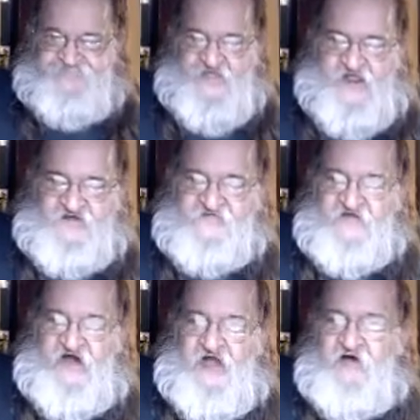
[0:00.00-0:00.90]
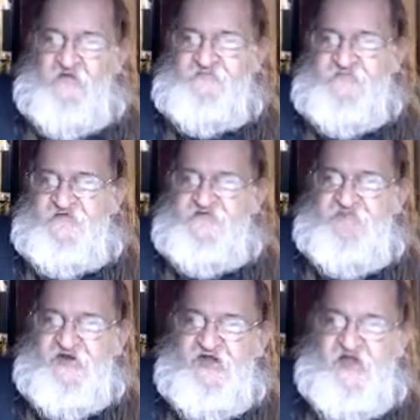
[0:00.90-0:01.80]
Thanks, Kyle. That's a
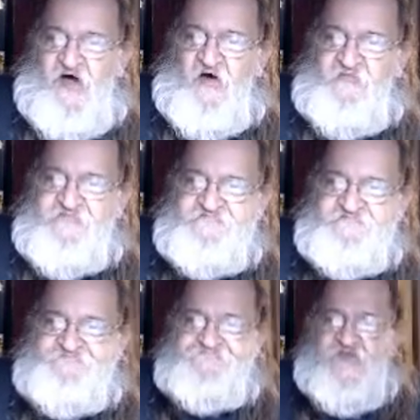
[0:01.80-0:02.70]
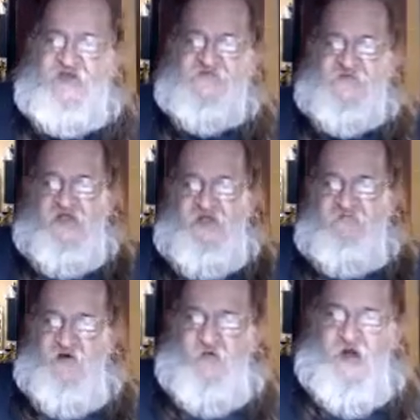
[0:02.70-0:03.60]
big help. Because
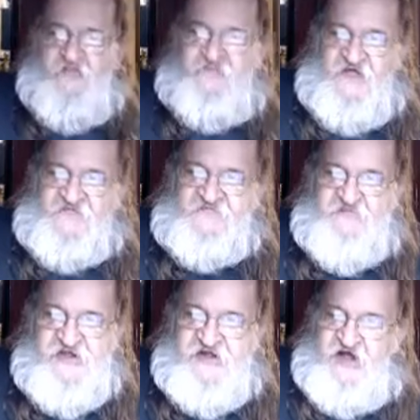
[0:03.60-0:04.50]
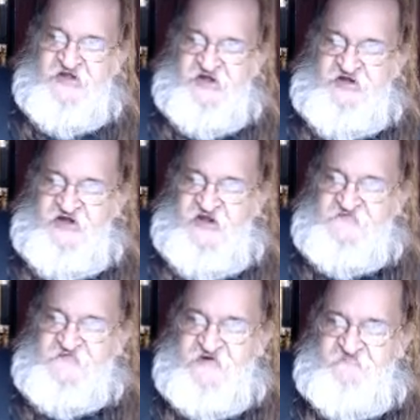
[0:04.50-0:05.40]
my wife asked me and I couldn't
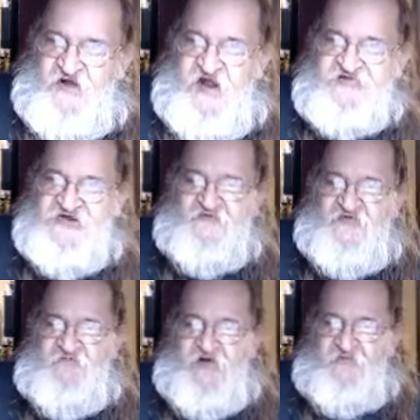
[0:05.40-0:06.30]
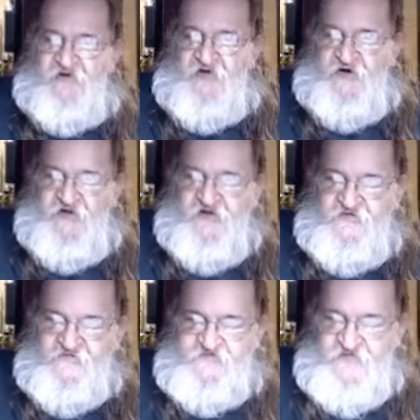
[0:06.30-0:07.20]
answer it, but I did remember
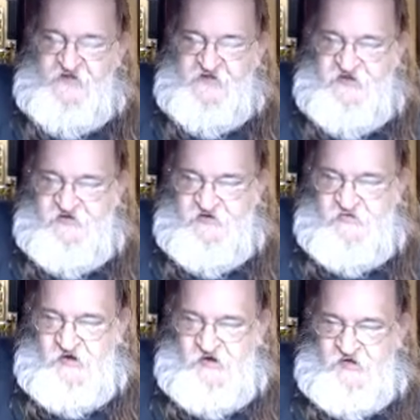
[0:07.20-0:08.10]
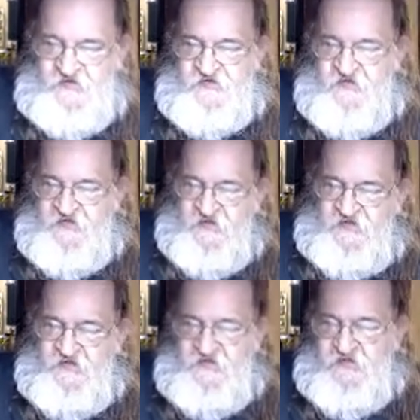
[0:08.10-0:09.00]
seeing you
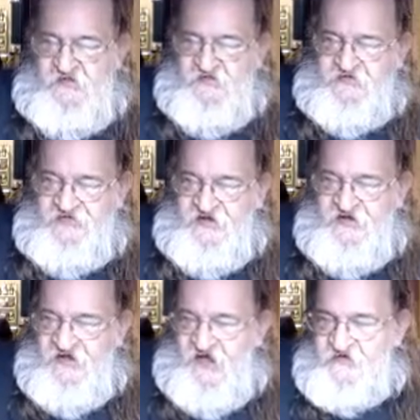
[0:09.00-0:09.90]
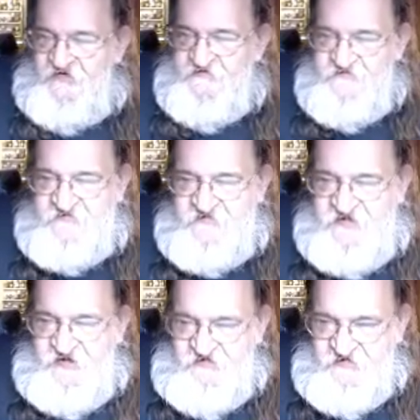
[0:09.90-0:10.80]
$10 will
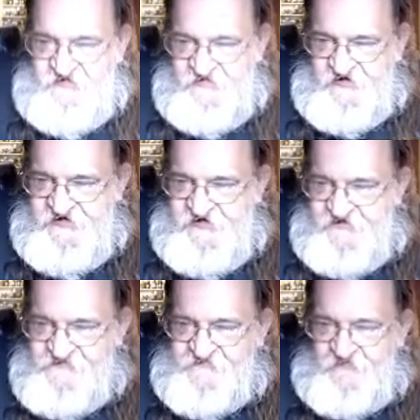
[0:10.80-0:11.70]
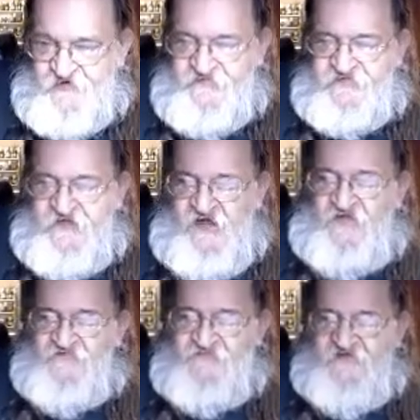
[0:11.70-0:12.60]
get you a year's worth,
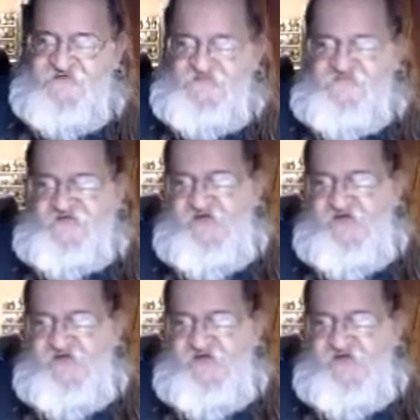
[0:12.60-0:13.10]
Kyle says.